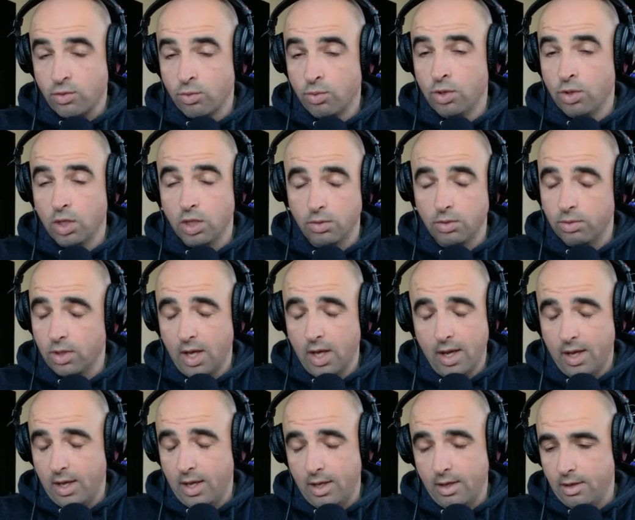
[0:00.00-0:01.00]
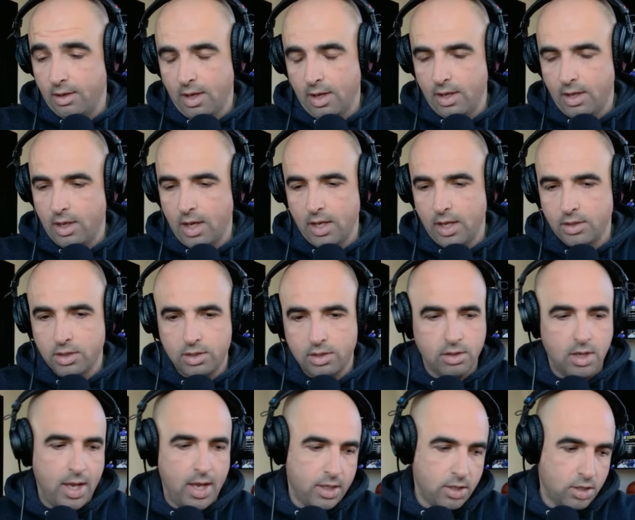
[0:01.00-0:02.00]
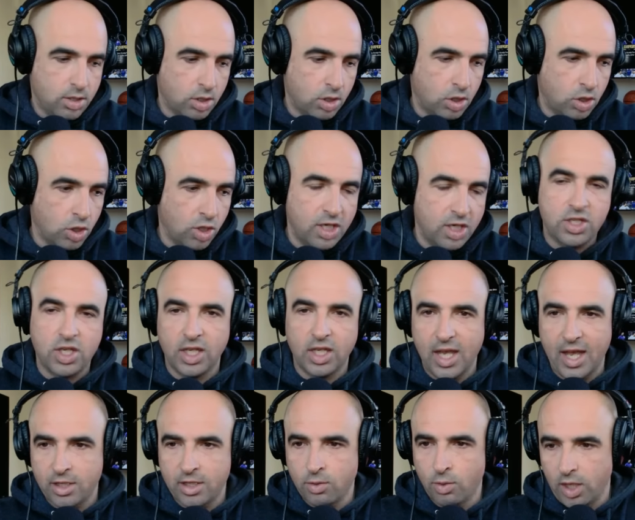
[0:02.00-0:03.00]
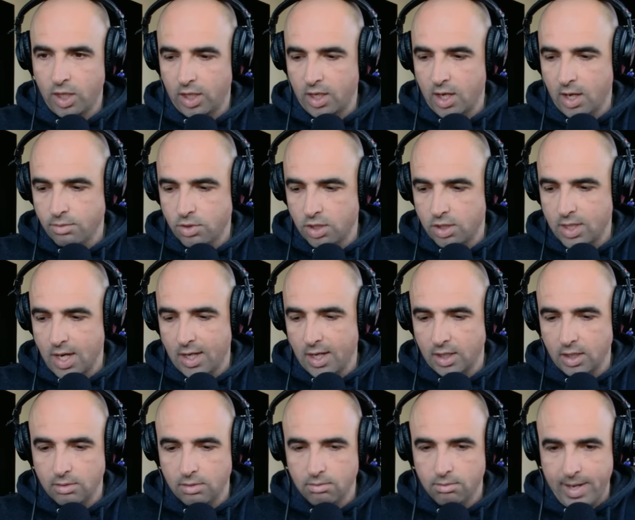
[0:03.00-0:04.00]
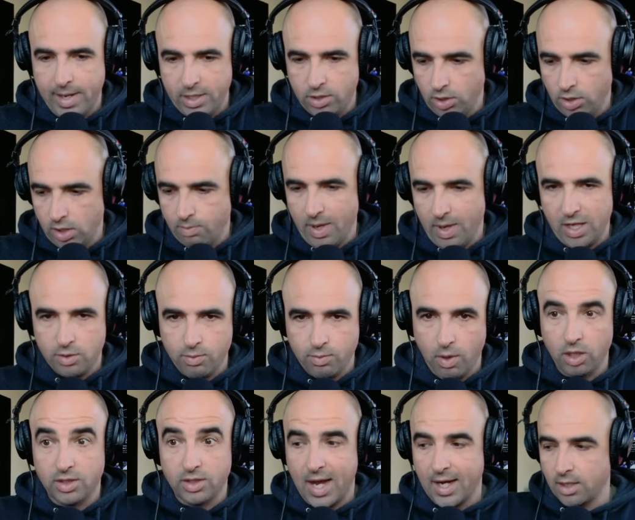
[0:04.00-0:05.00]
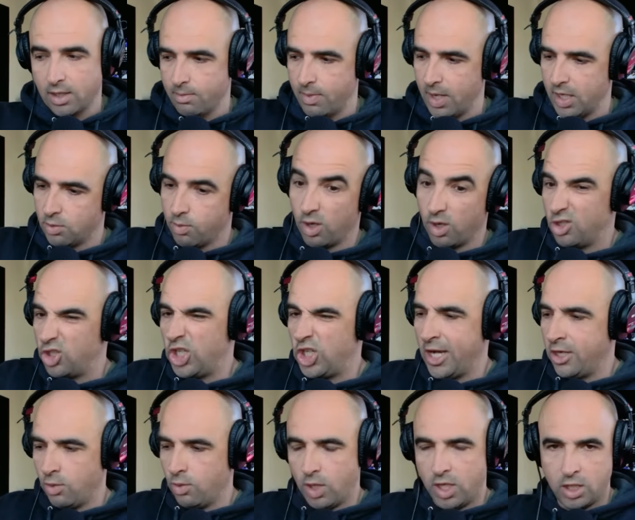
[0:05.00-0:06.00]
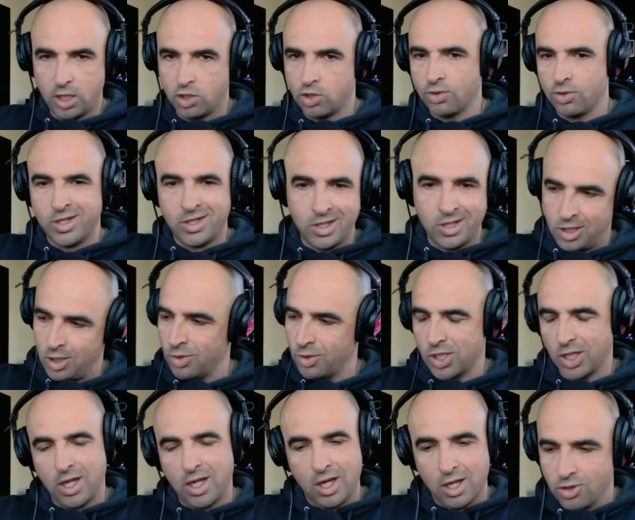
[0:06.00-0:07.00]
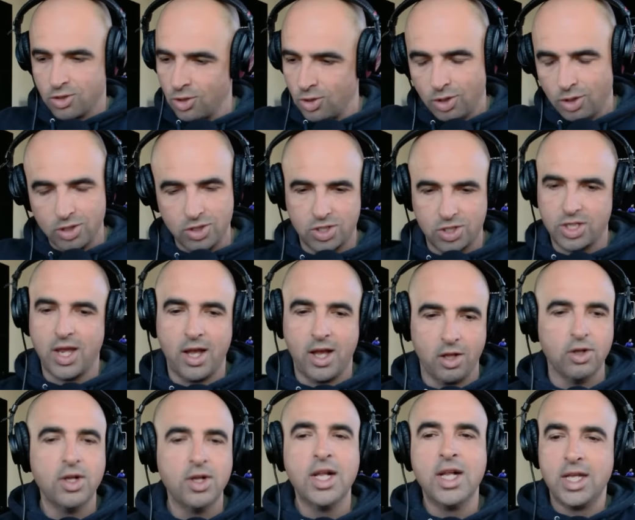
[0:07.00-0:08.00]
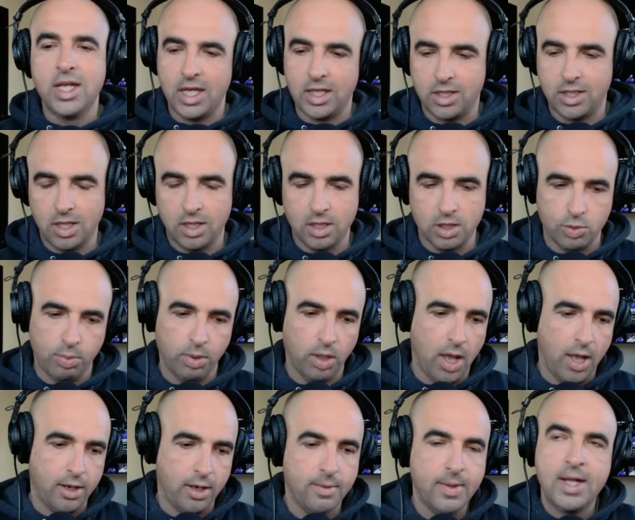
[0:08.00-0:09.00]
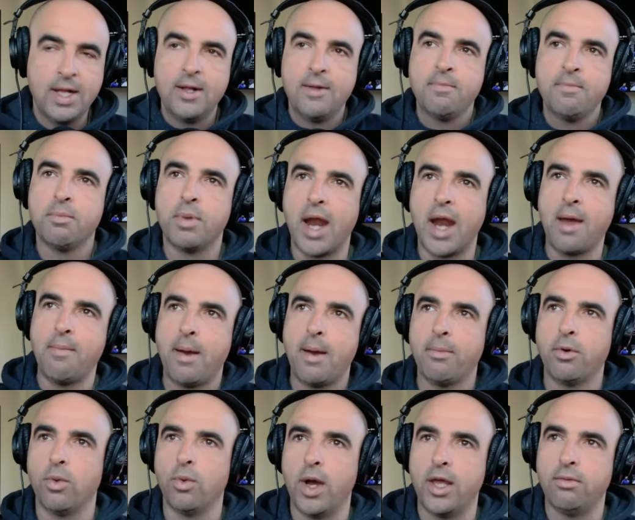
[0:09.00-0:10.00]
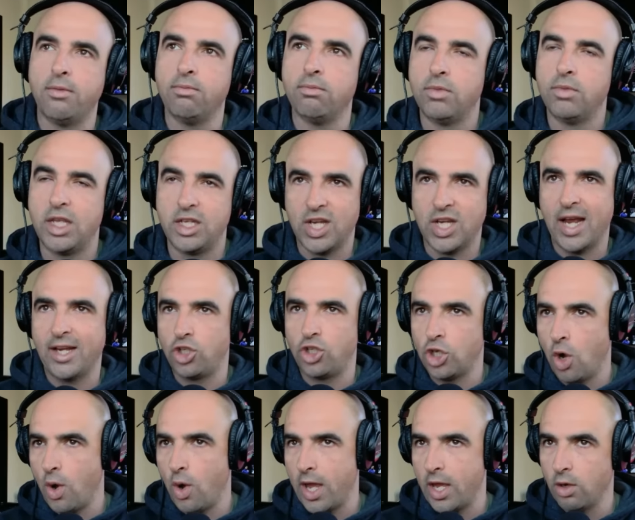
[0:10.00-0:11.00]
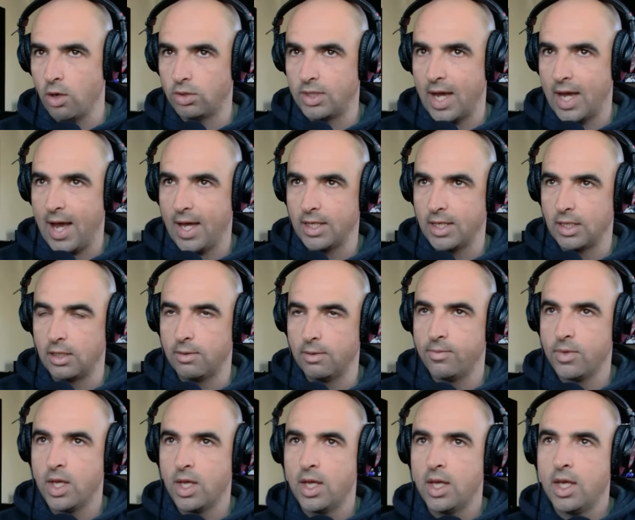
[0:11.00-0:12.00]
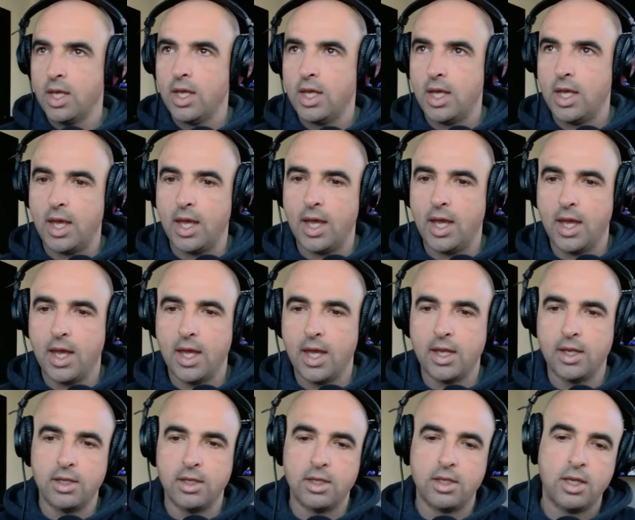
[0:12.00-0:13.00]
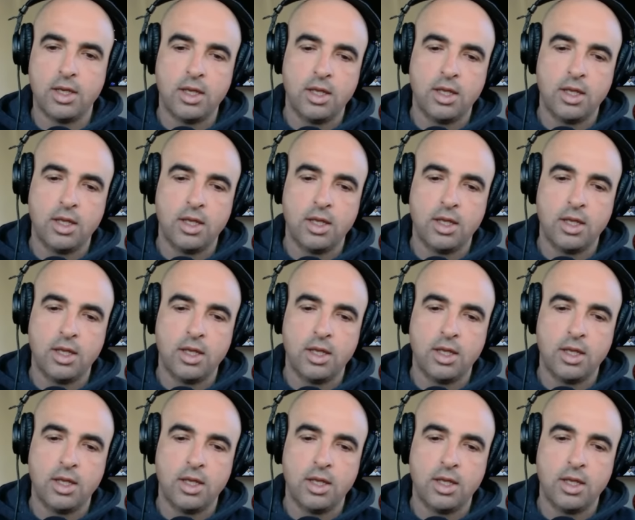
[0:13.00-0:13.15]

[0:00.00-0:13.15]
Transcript: really as good as it gets when it comes to talking Major League Baseball and talking baseball. Genuine interest since he was a kid, so you could just tell it's in his blood. But I remember when they signed Shohei Ohtani, and